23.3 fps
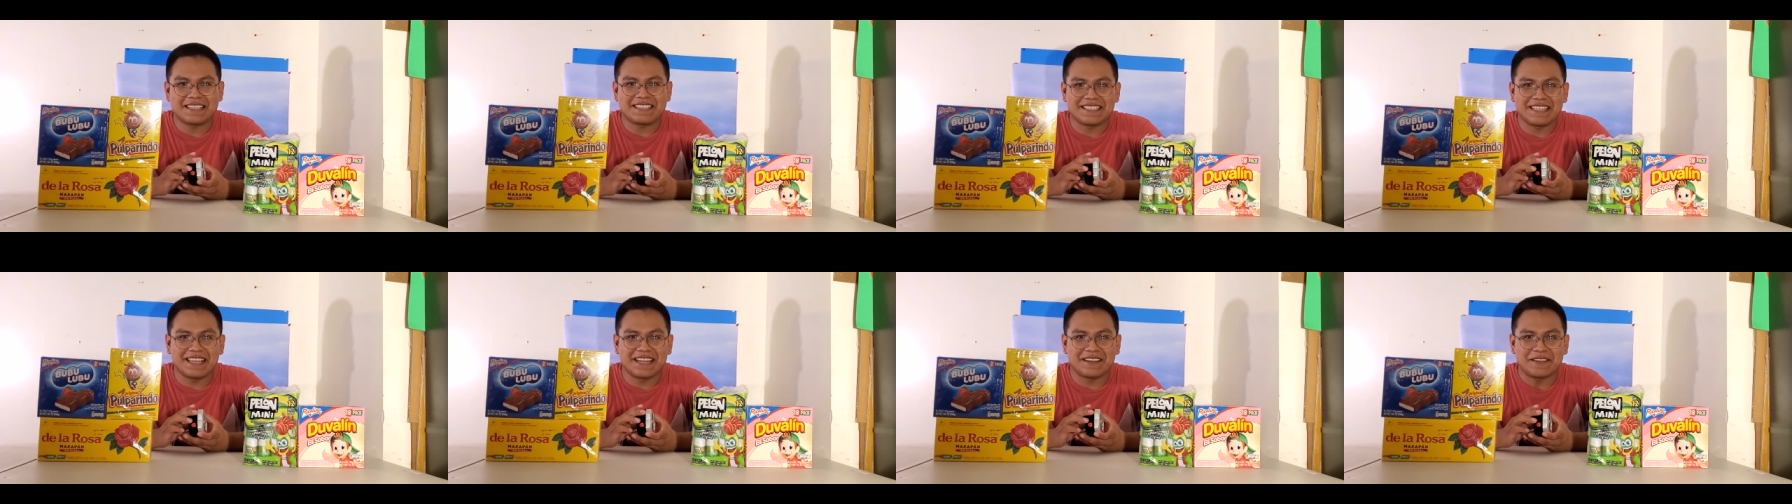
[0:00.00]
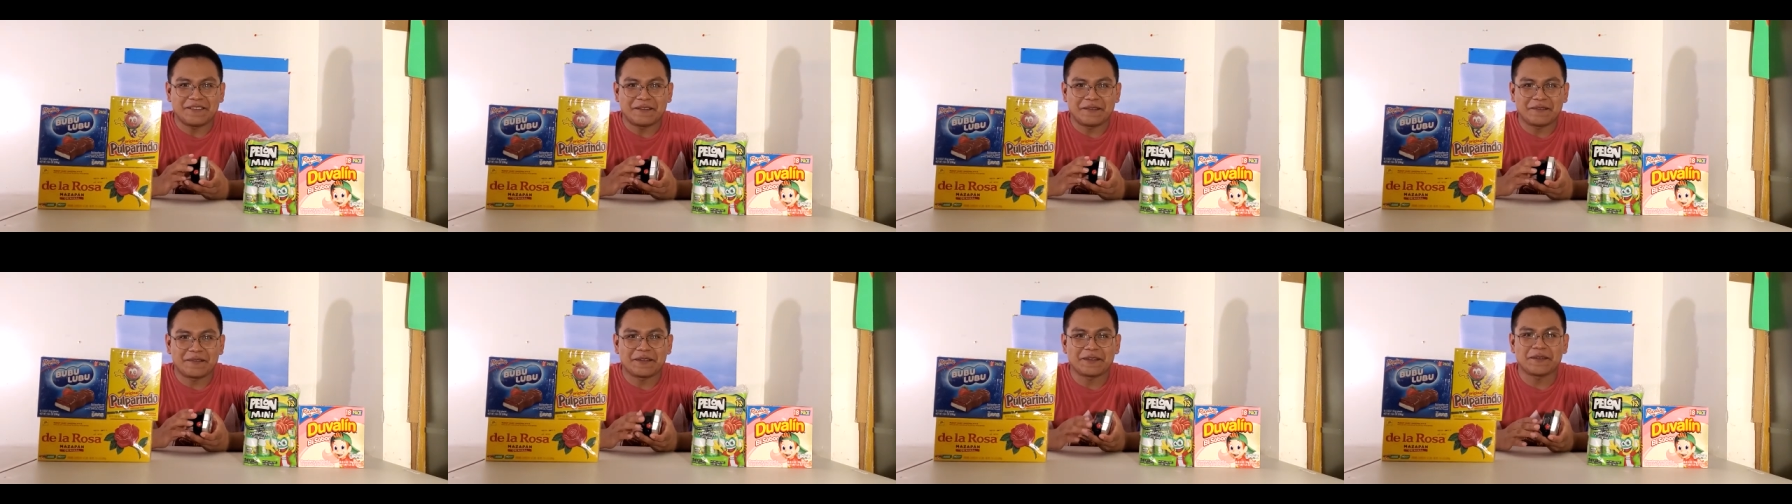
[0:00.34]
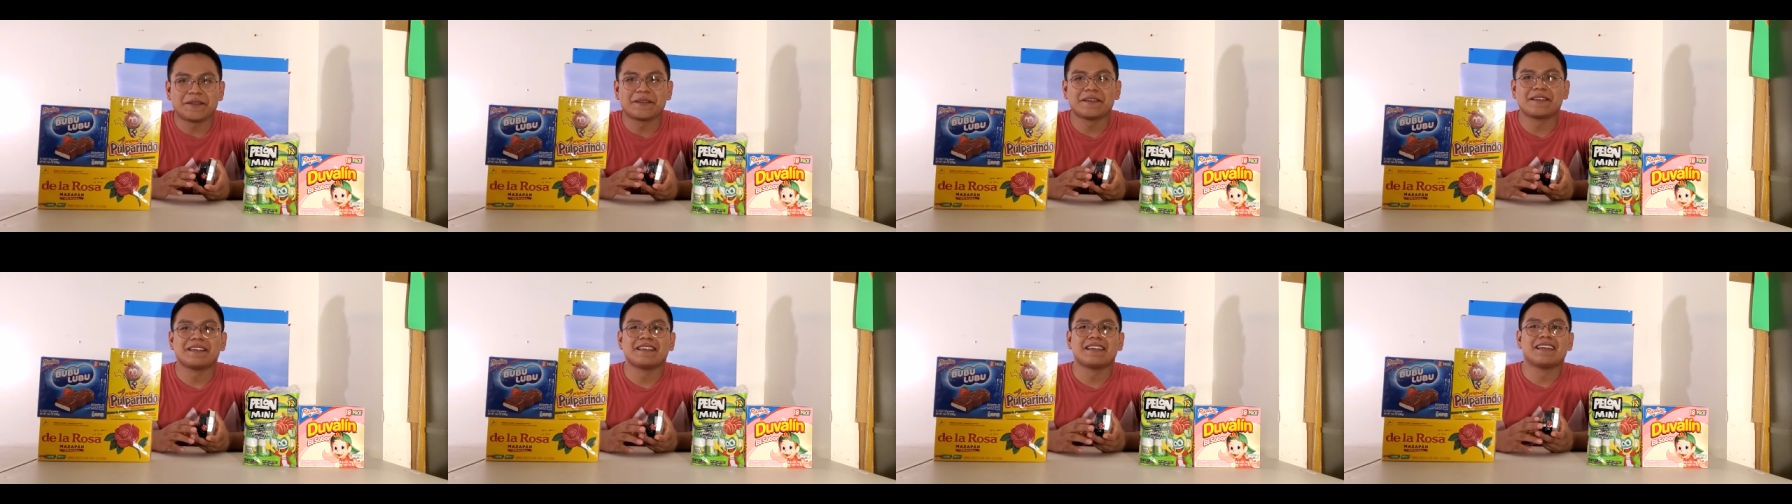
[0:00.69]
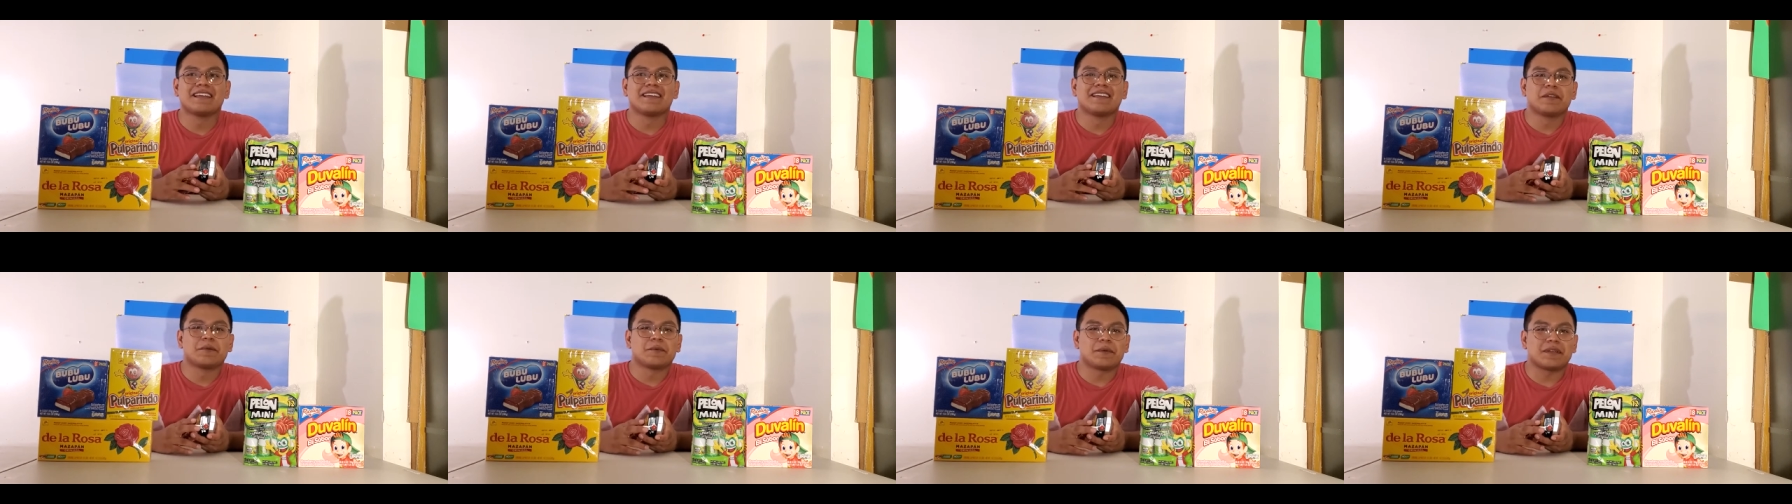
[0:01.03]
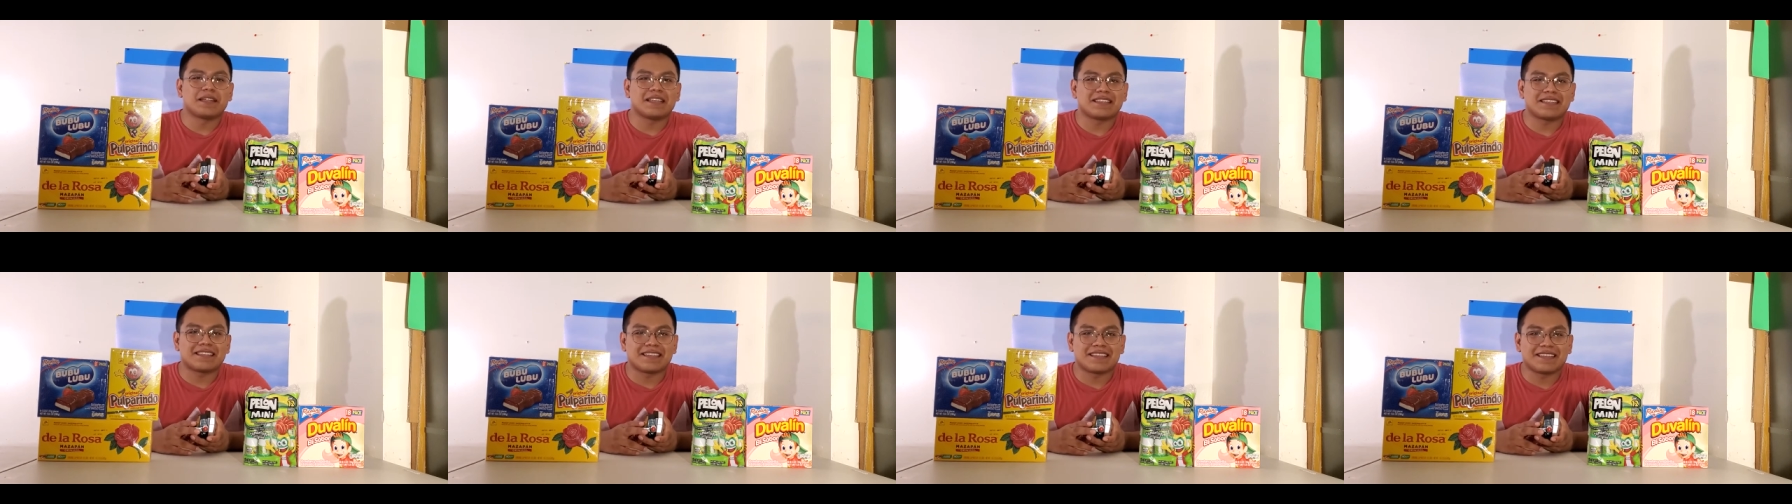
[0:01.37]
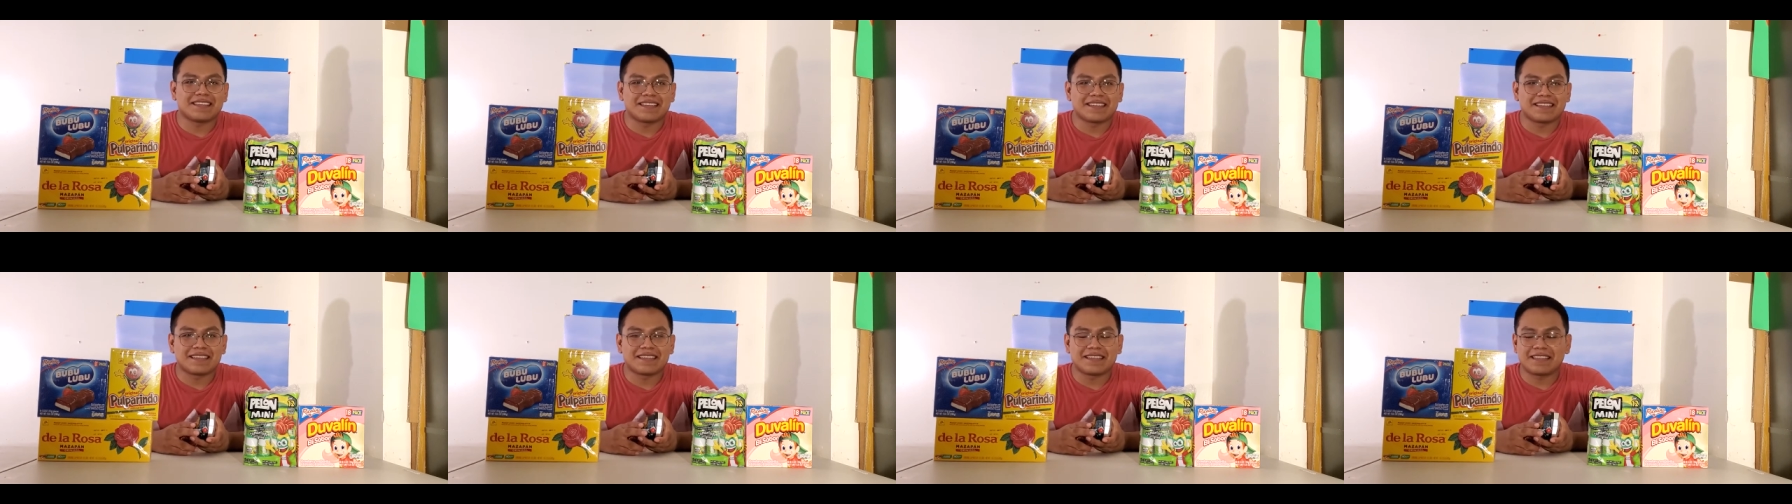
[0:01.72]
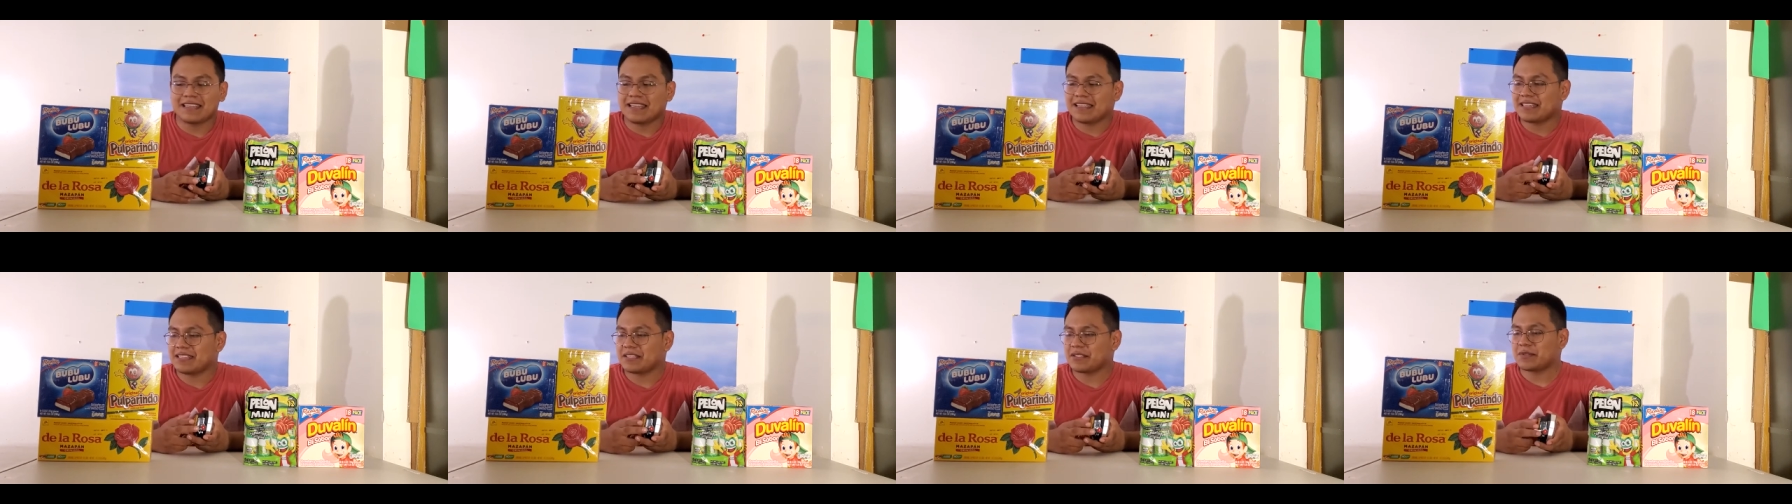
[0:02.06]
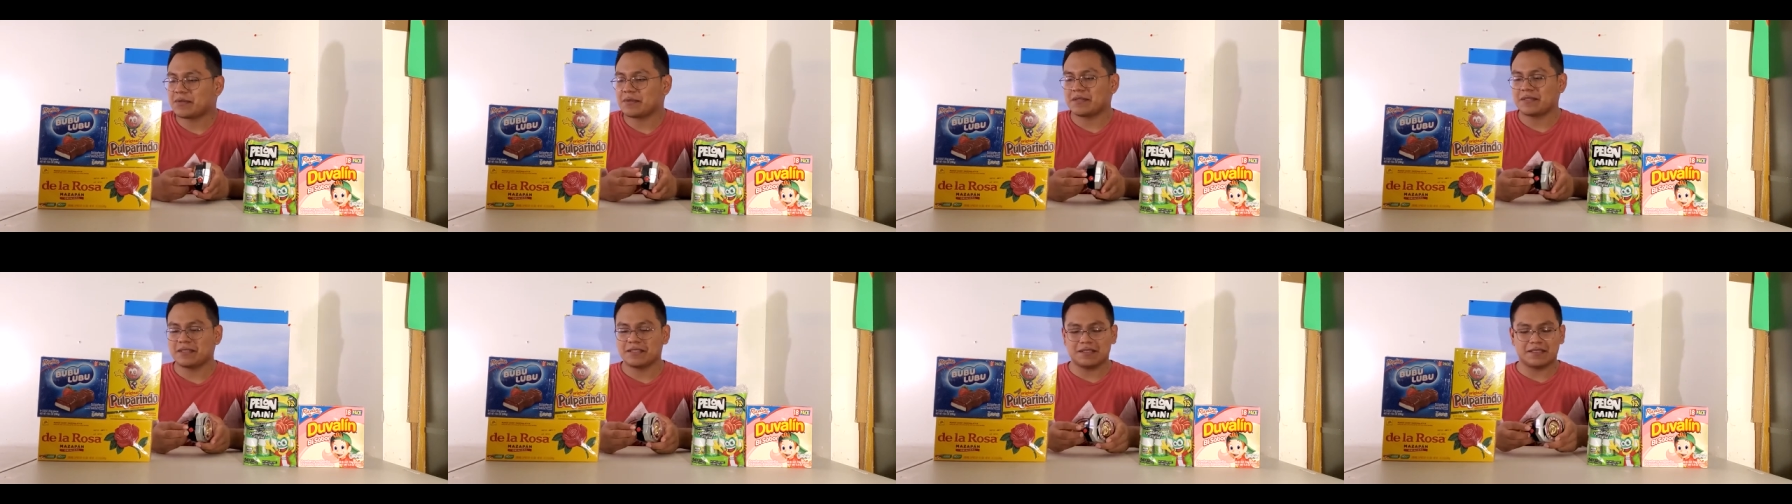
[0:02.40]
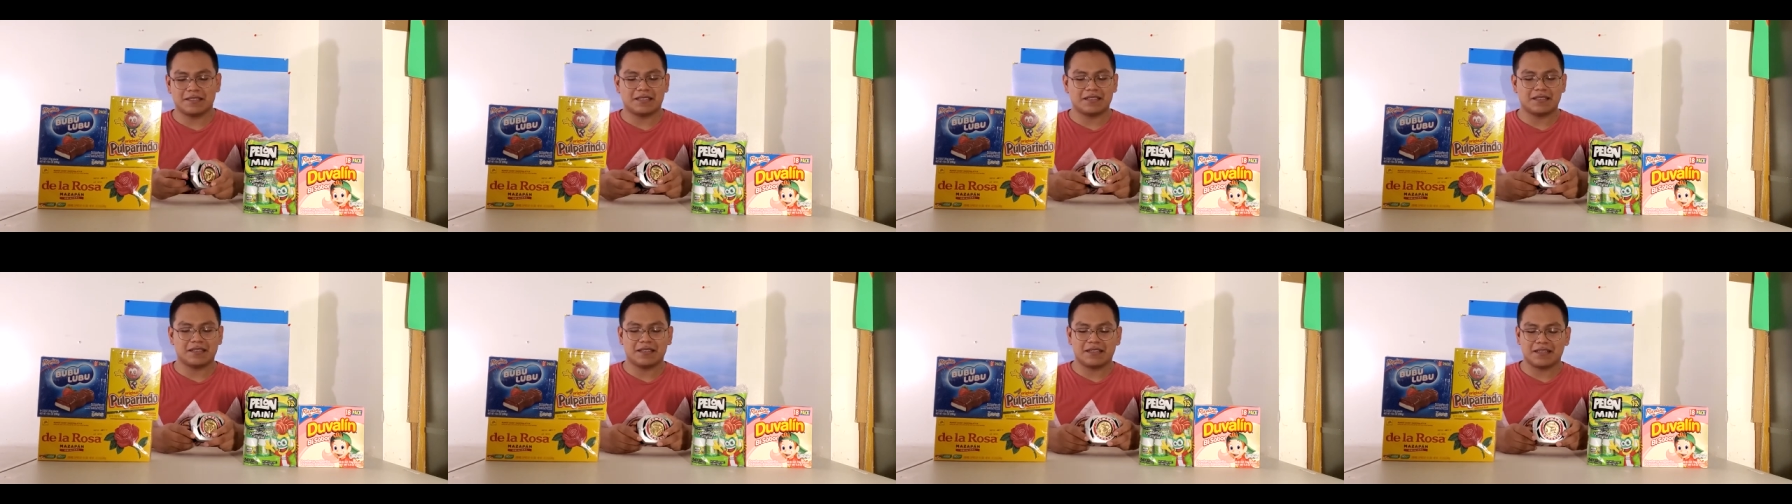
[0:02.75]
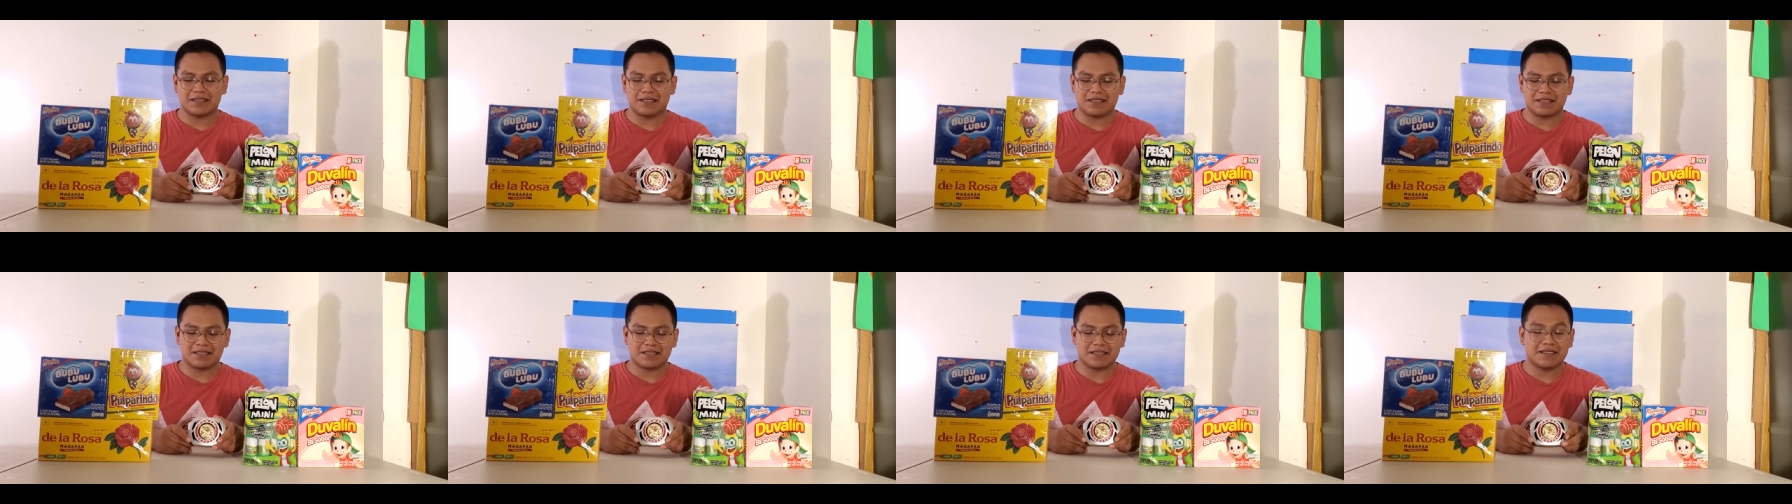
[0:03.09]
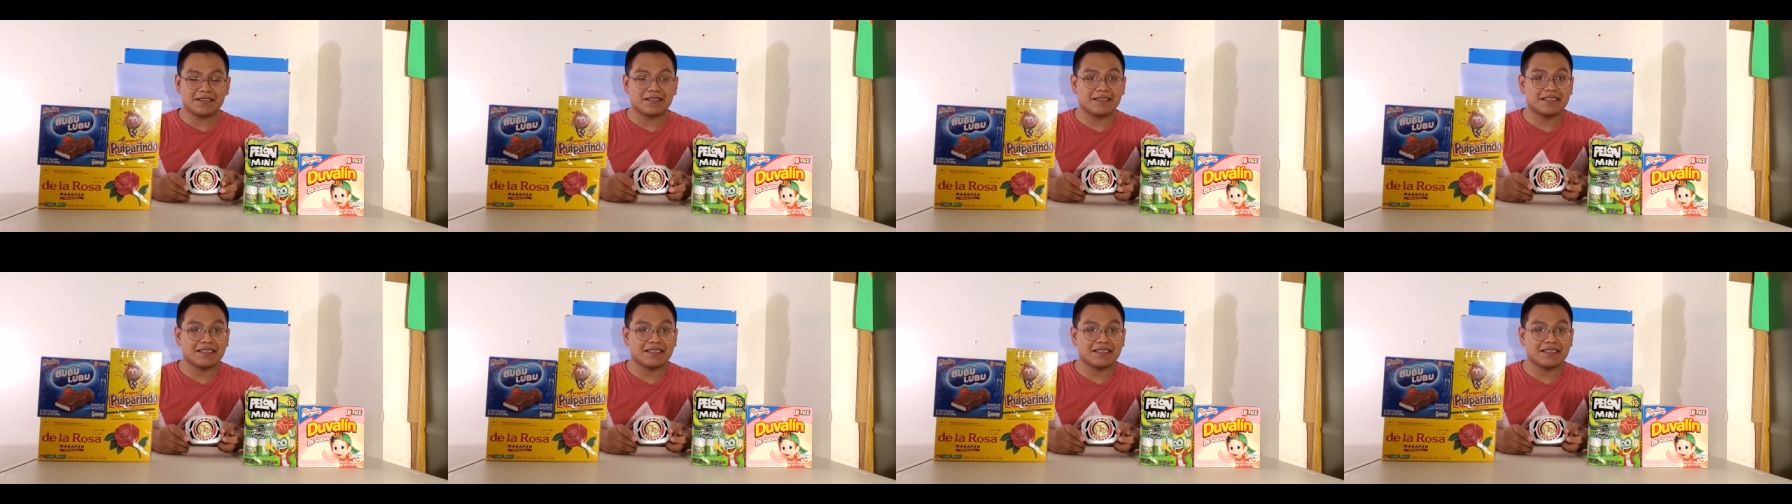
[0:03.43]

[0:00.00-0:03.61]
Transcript: it's not a review, we need to get into a little bit, uh,